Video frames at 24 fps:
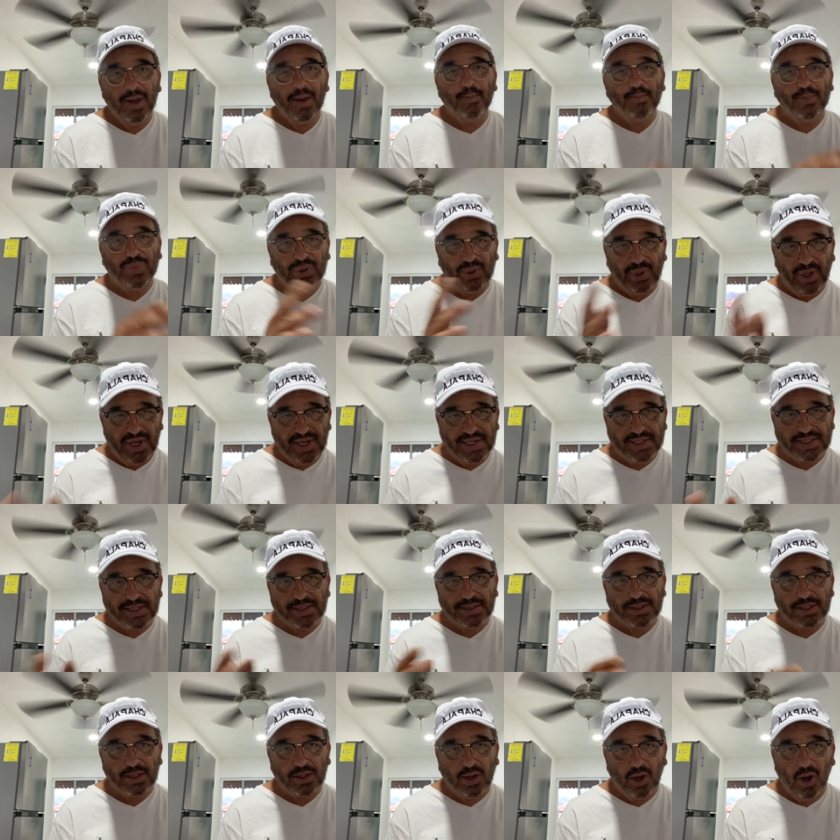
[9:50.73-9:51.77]

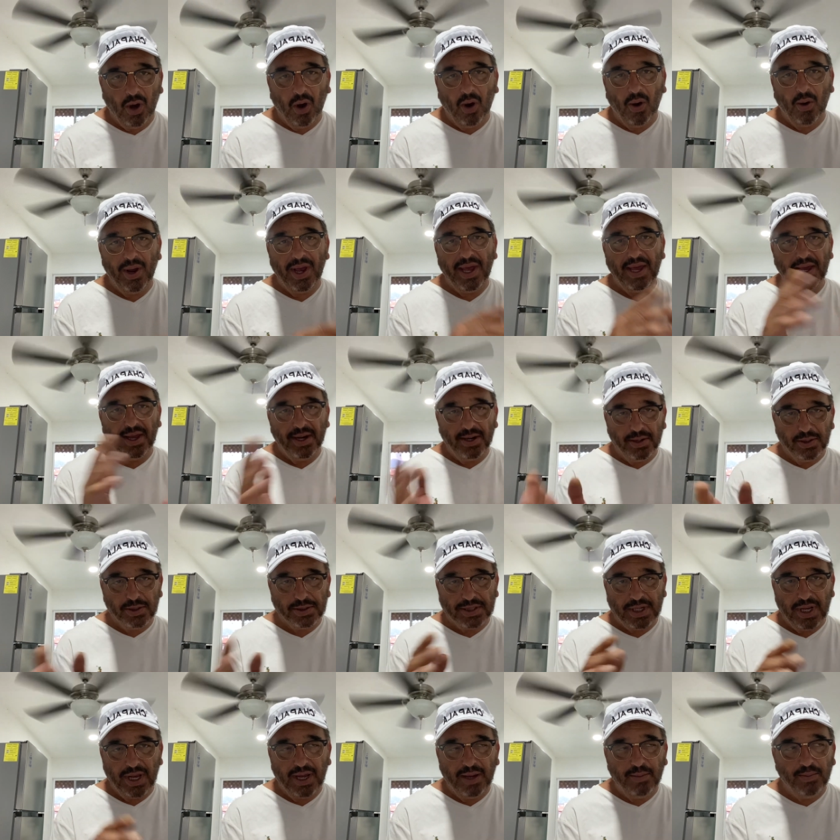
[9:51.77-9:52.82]
places to go,
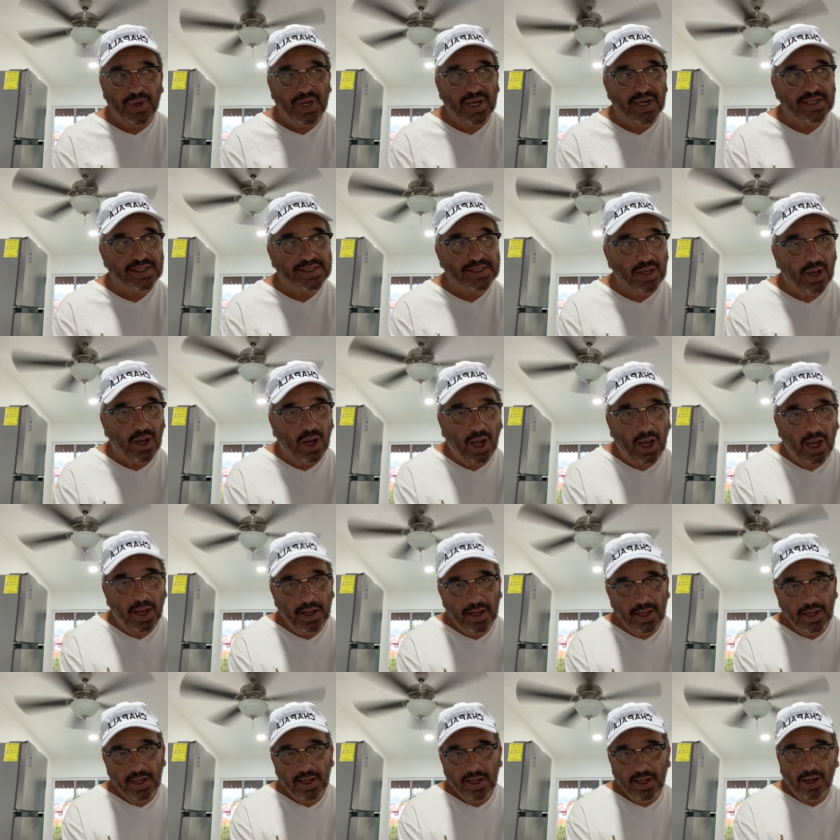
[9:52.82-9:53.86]
entertainment.
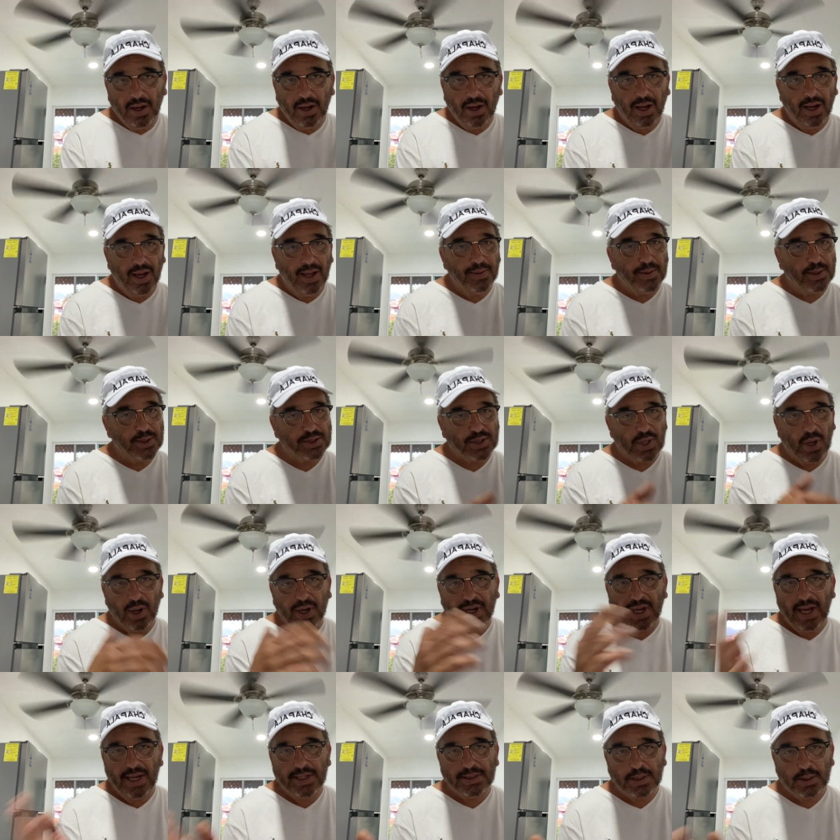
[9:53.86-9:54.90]
There's
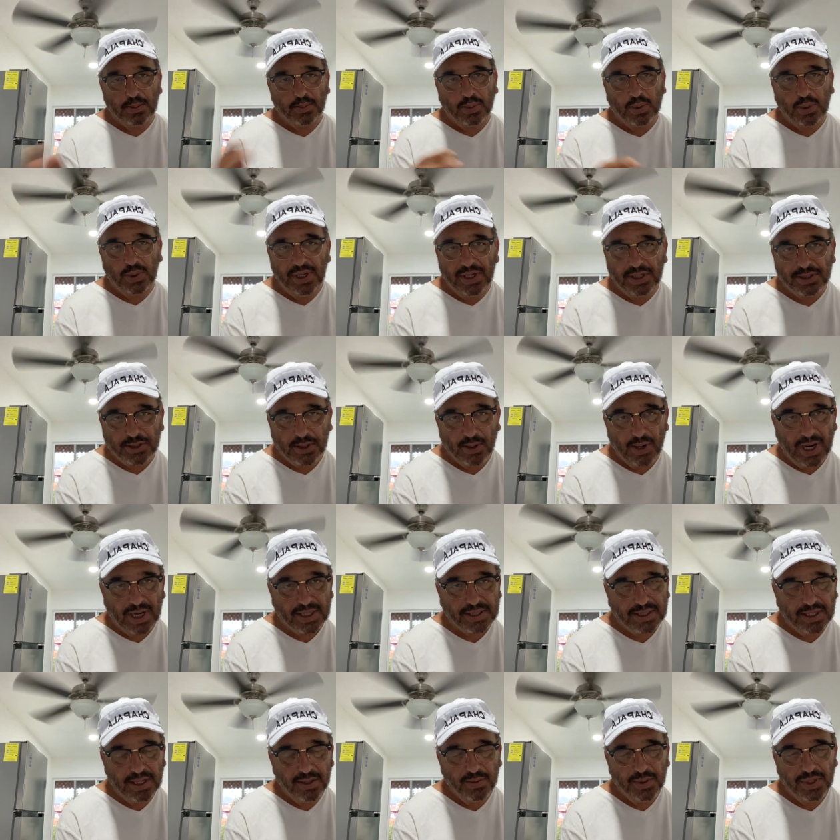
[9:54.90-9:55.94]
all kinds of leisure
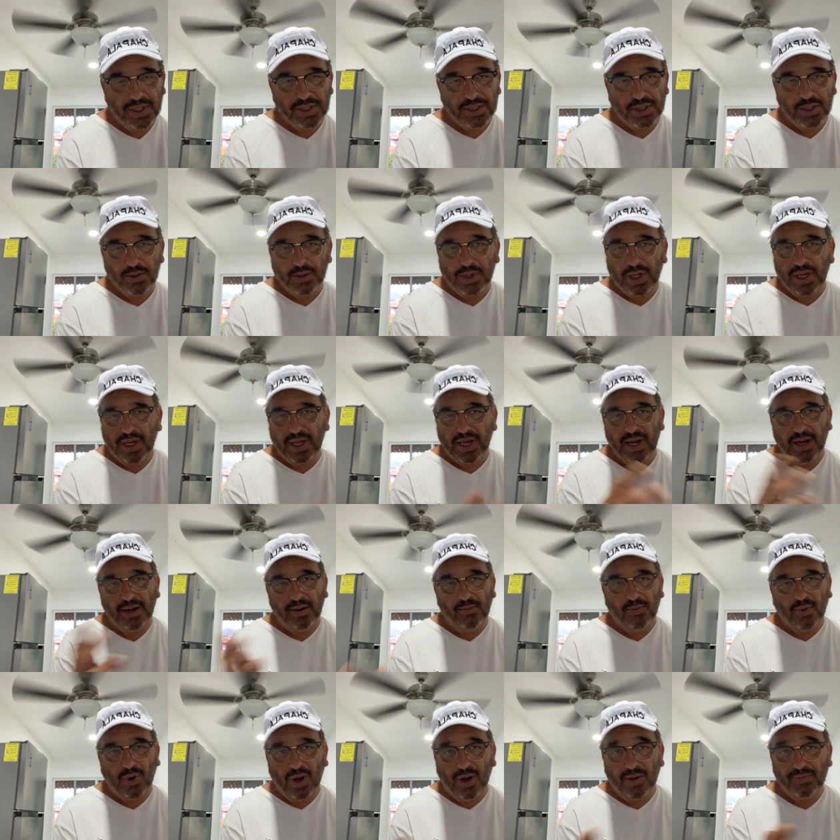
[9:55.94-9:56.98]
activities you can get
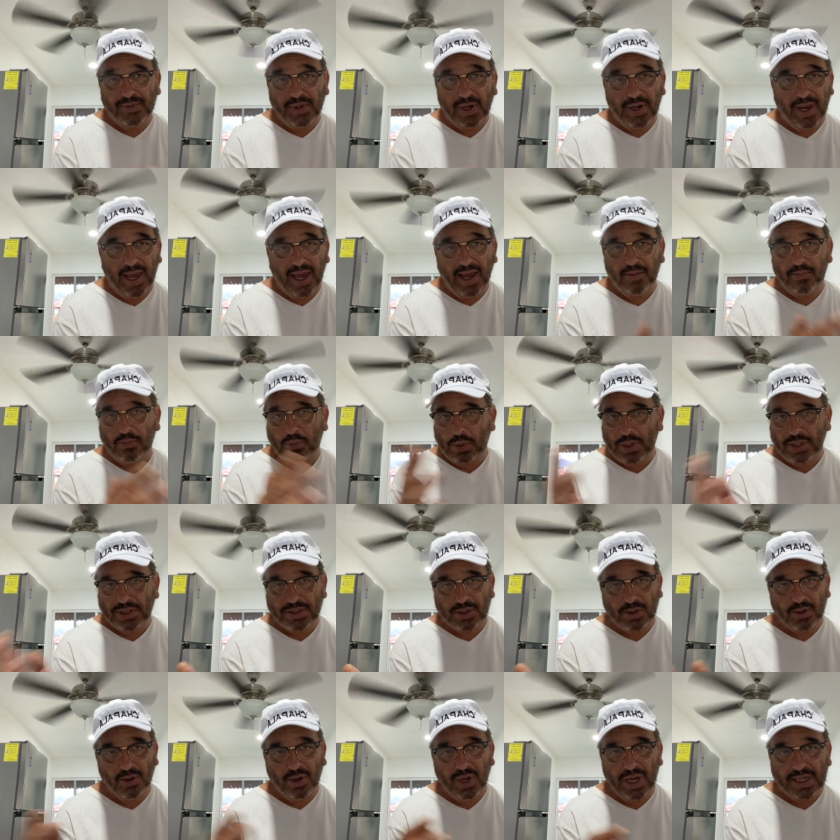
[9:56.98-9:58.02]
involved in, and
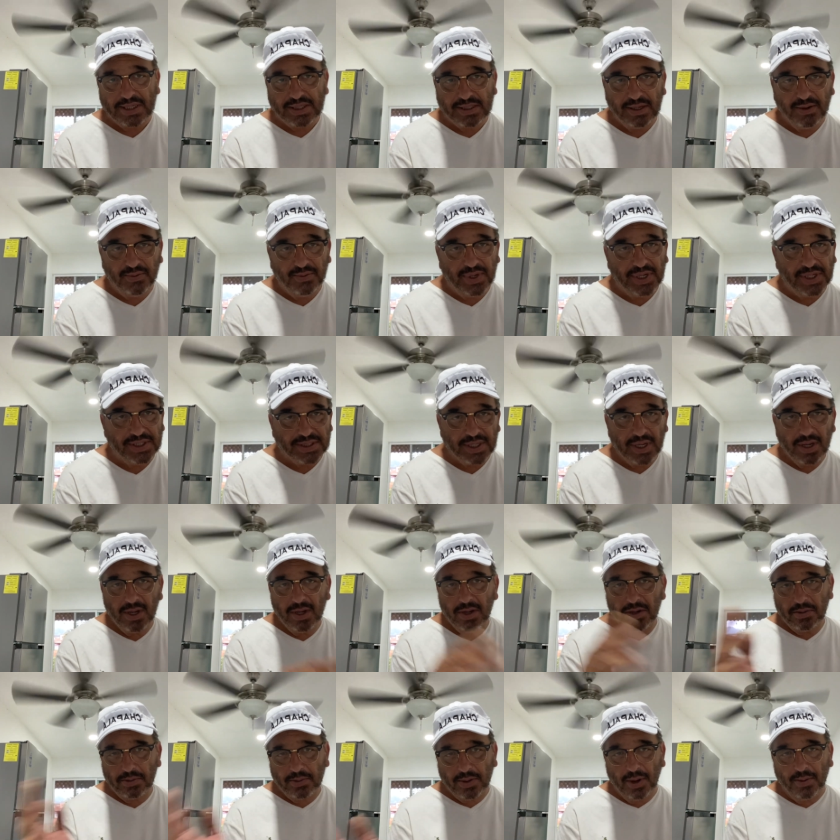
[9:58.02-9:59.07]
physical activities.
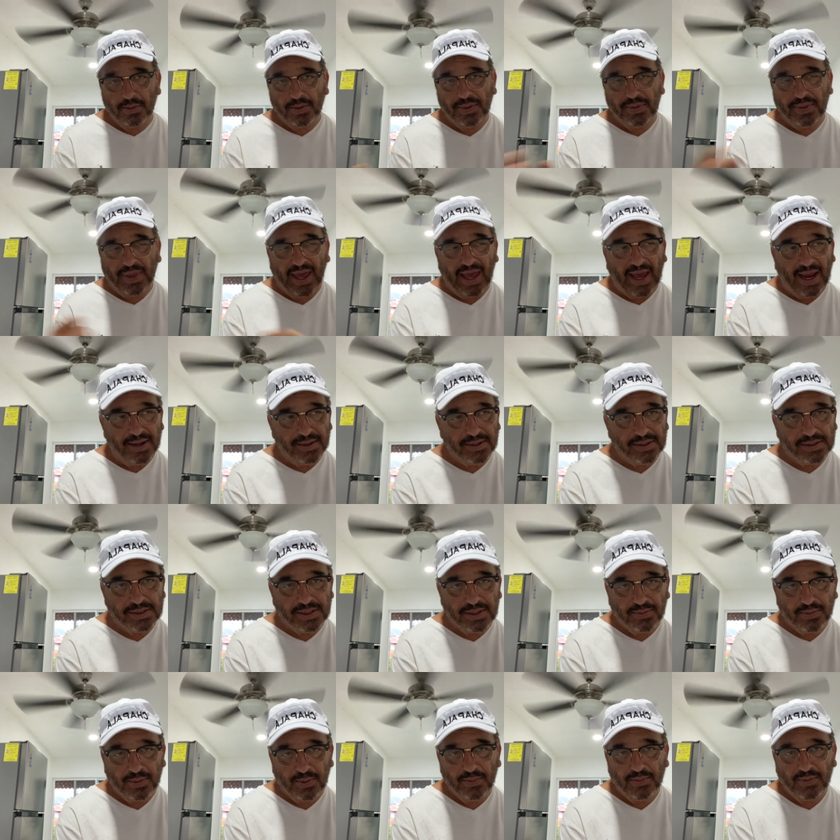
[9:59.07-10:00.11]
covered that in
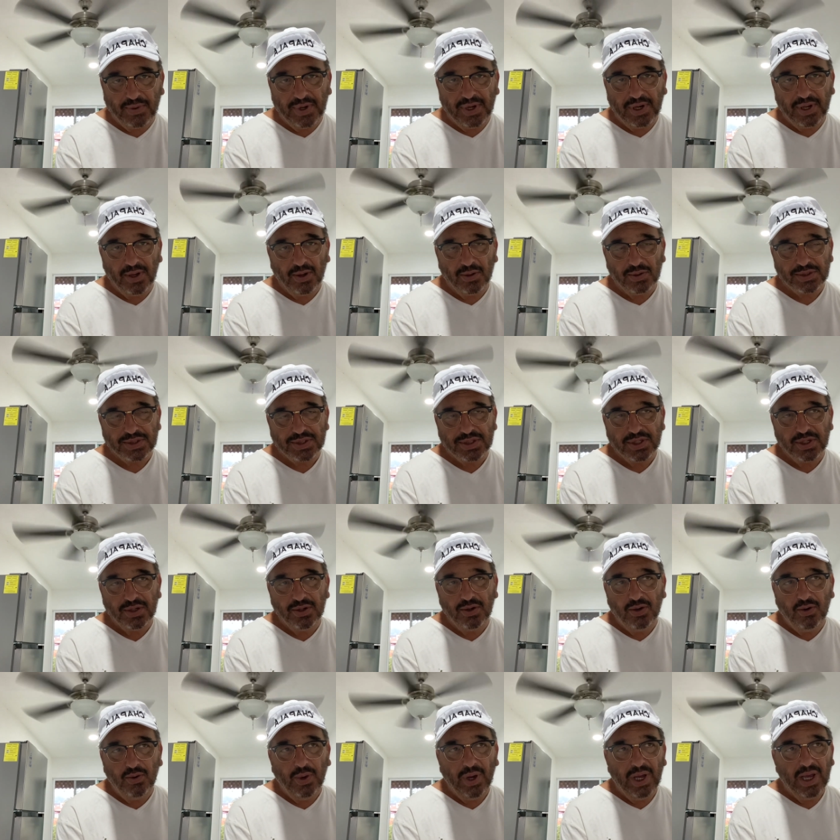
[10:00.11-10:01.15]
different videos
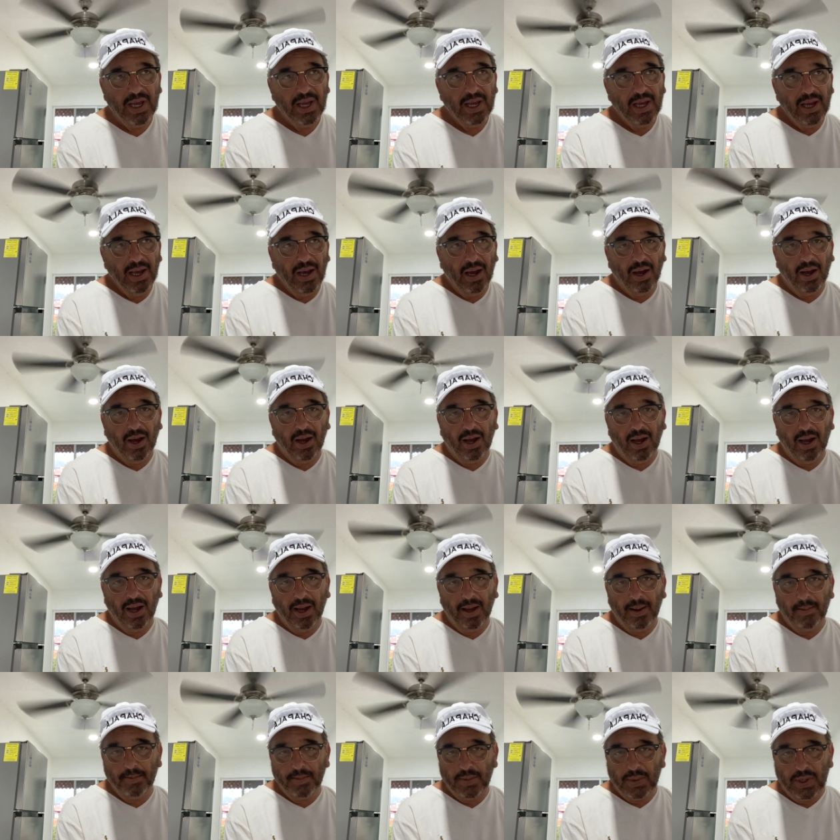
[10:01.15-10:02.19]
too.
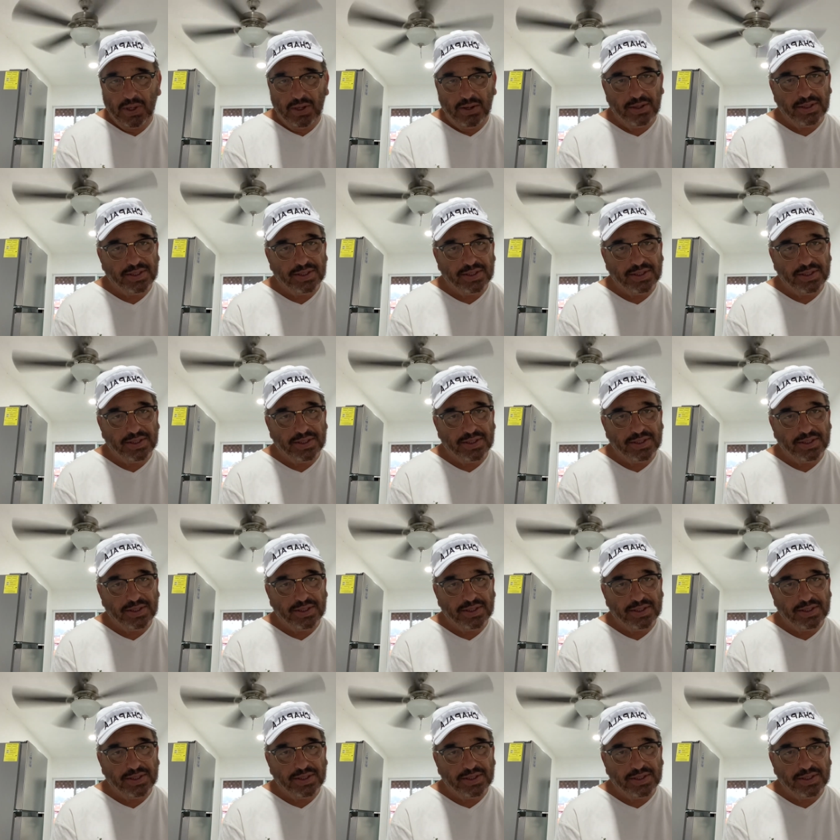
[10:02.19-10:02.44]
You're